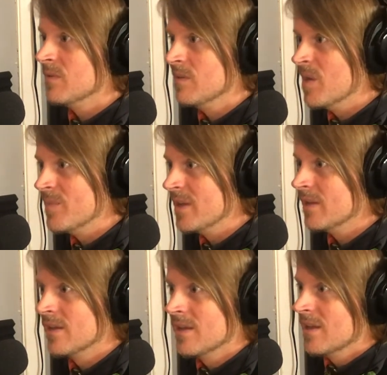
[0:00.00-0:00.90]
where you might be
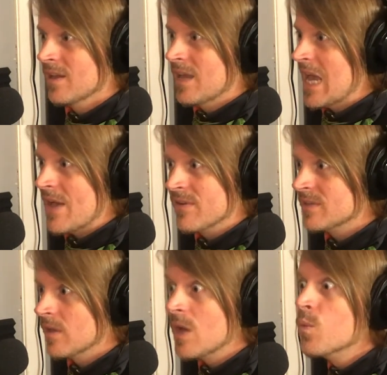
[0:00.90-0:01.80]
having
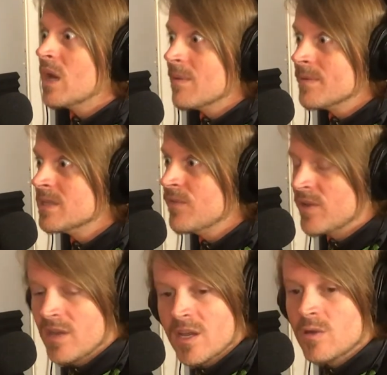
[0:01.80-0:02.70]
to, like, what happens if you
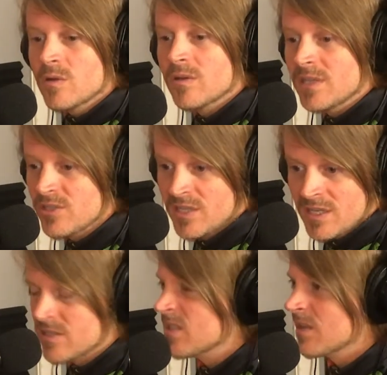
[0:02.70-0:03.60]
got to go to an audition
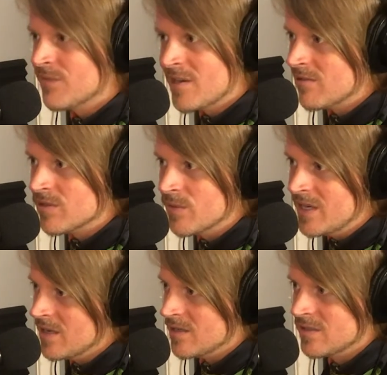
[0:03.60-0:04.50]
and it's just a Fender Twin and there's